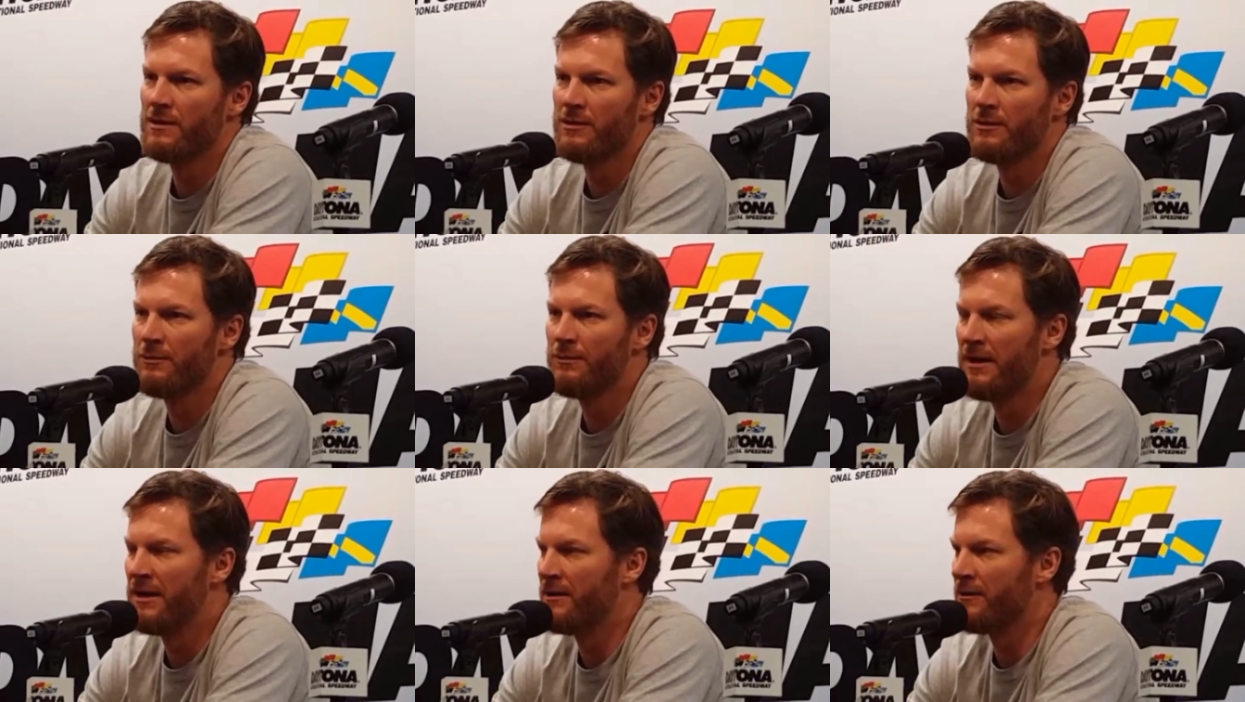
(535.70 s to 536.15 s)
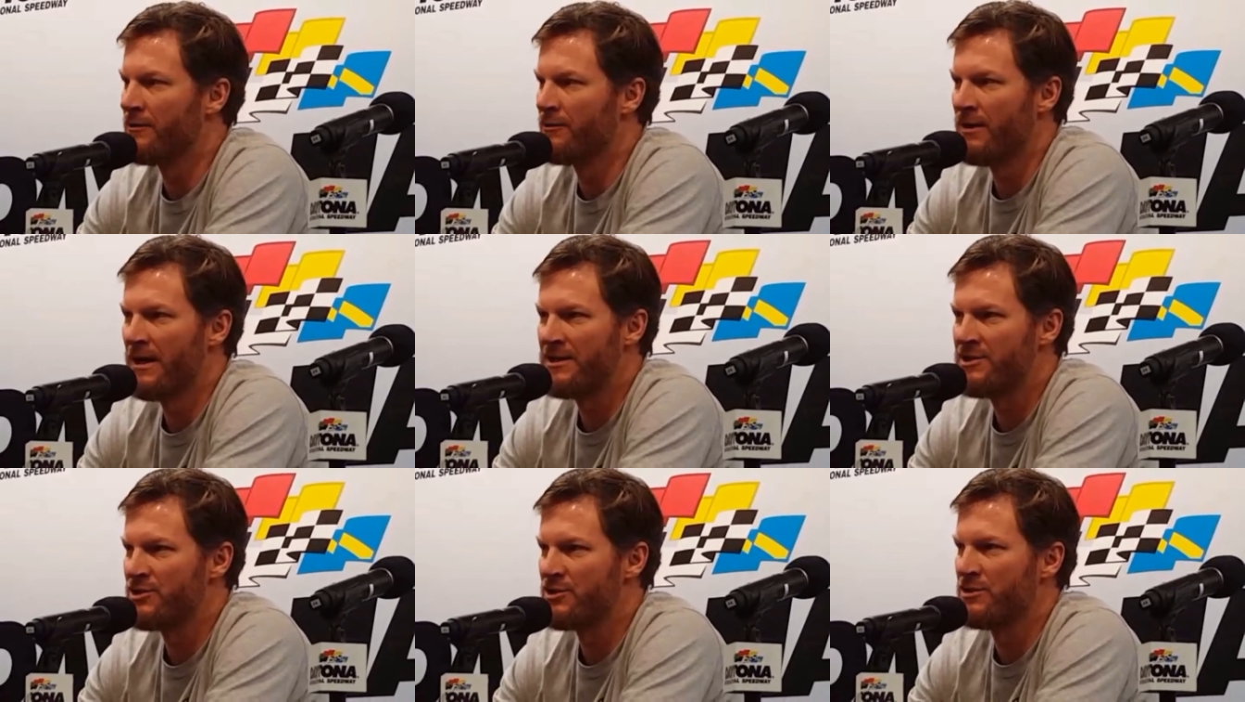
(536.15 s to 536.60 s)
a little better
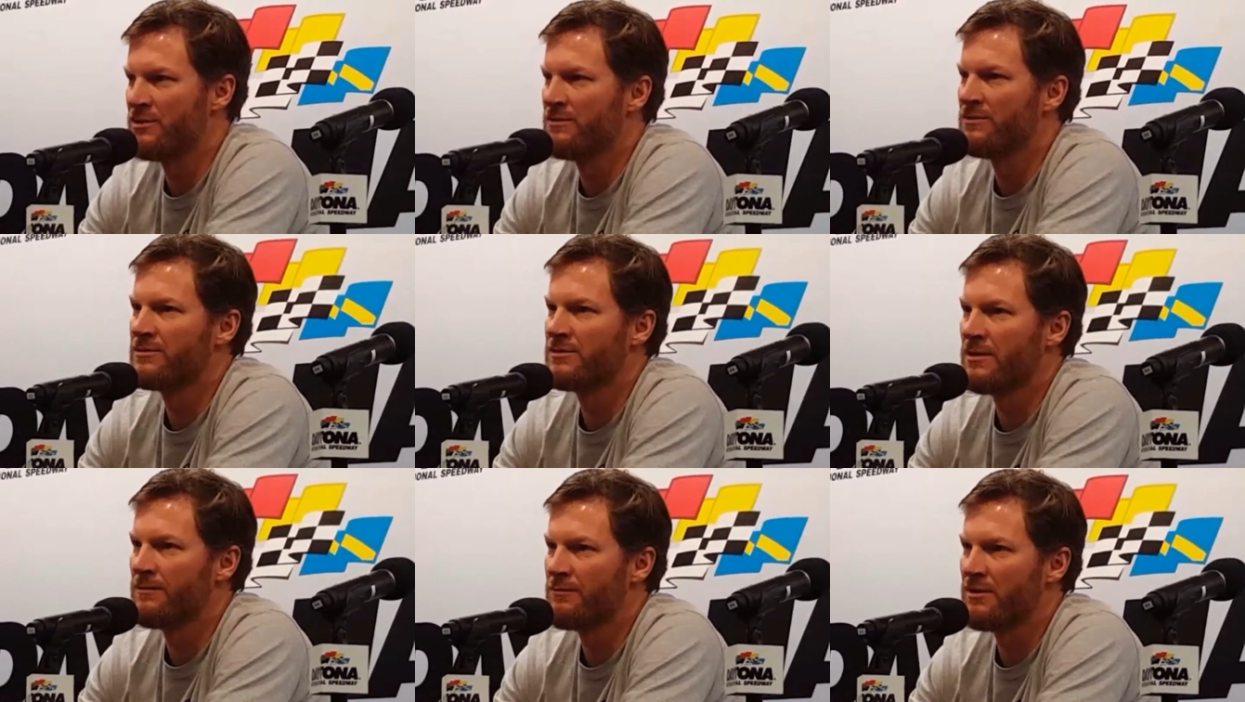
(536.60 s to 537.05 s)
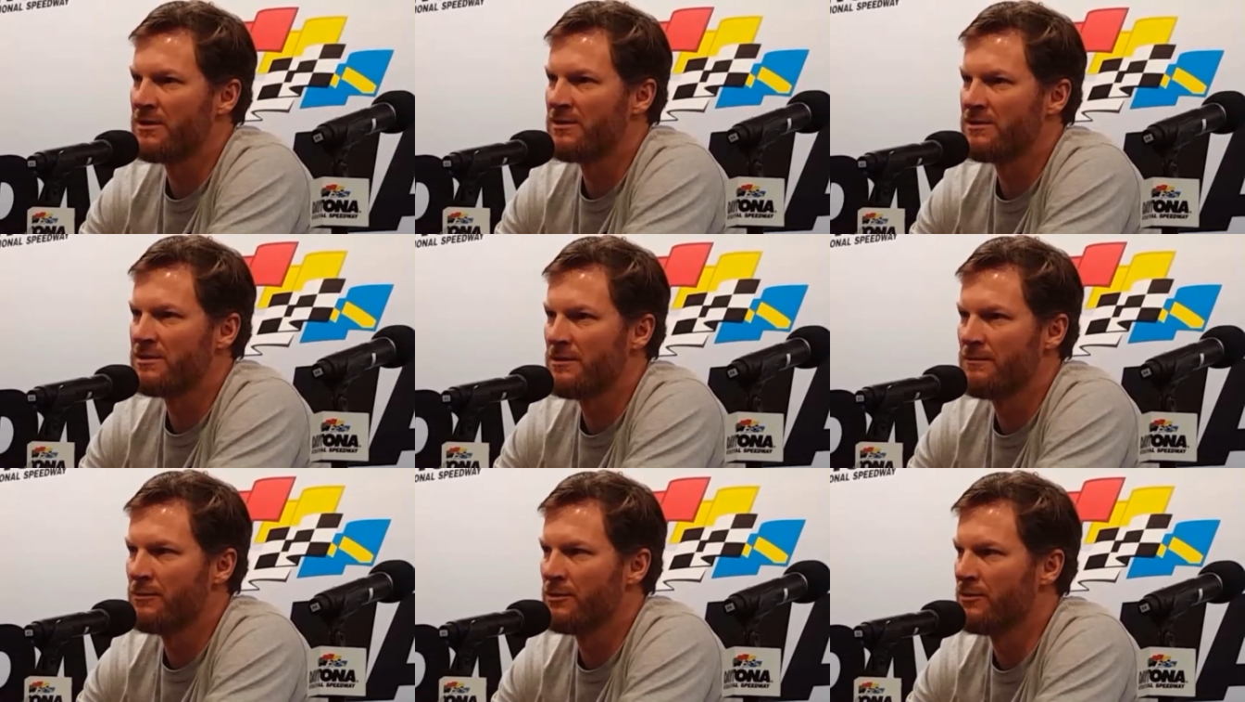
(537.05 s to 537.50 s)
direction,
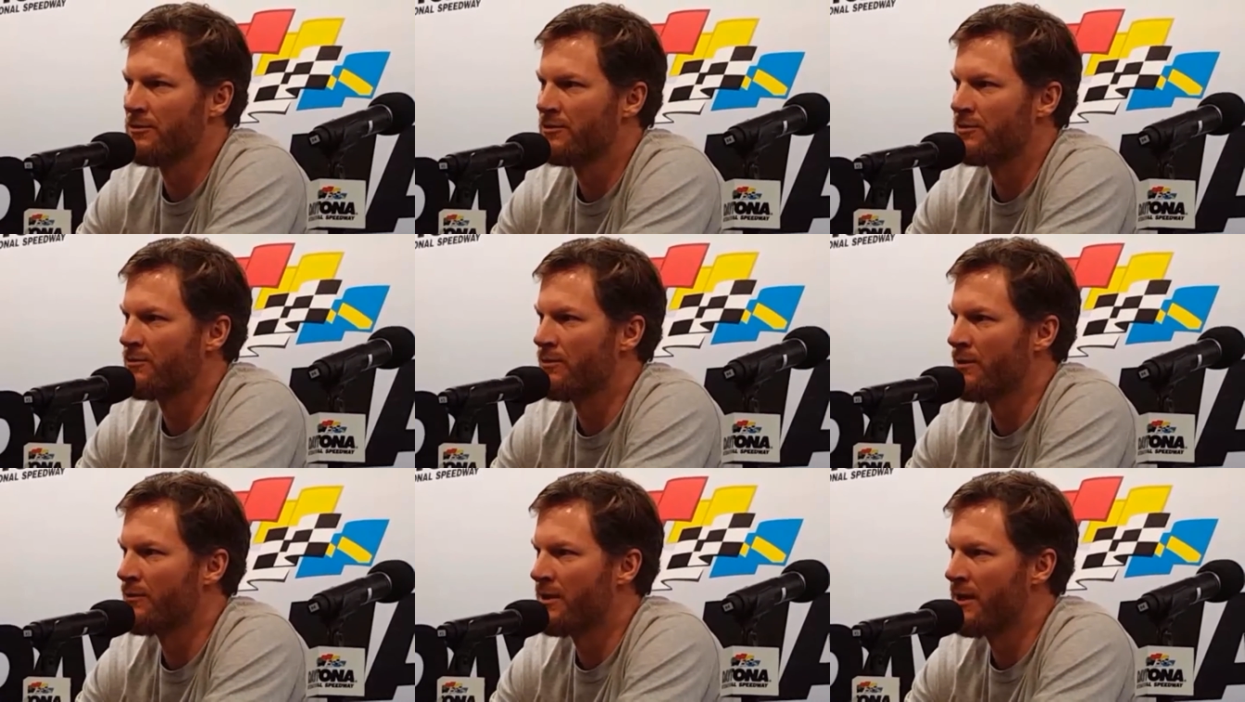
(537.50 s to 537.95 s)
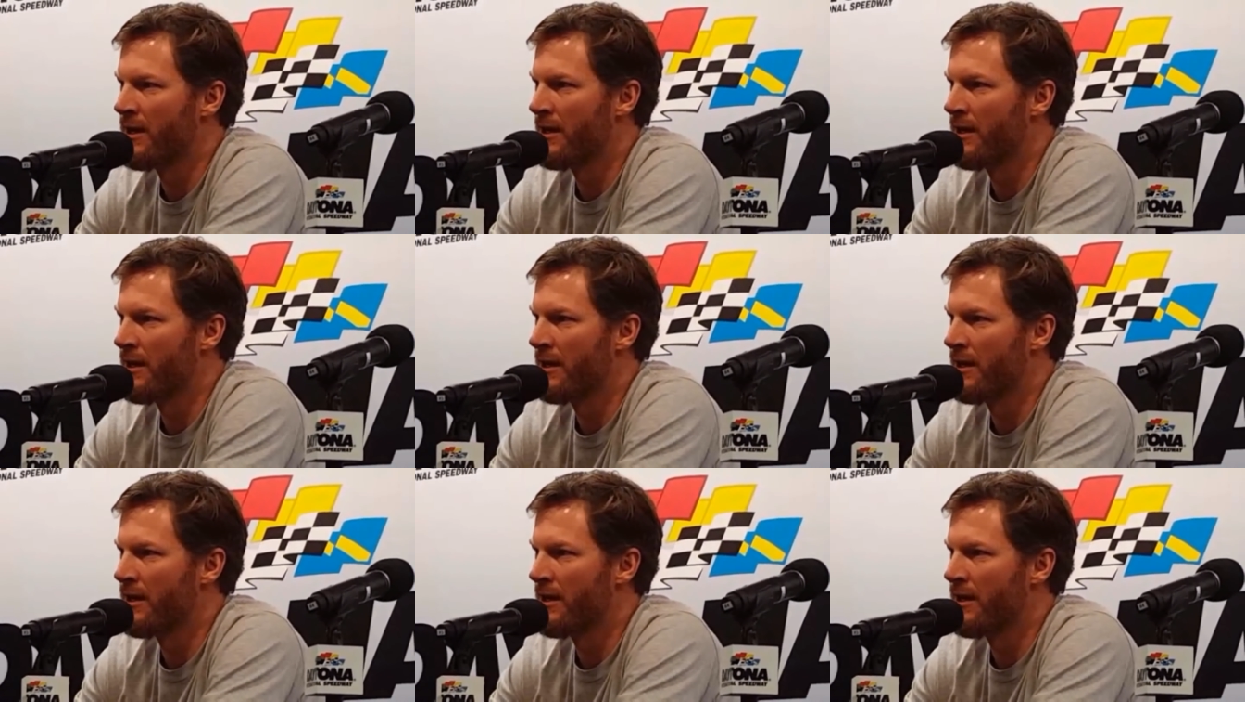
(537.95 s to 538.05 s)
something similar to what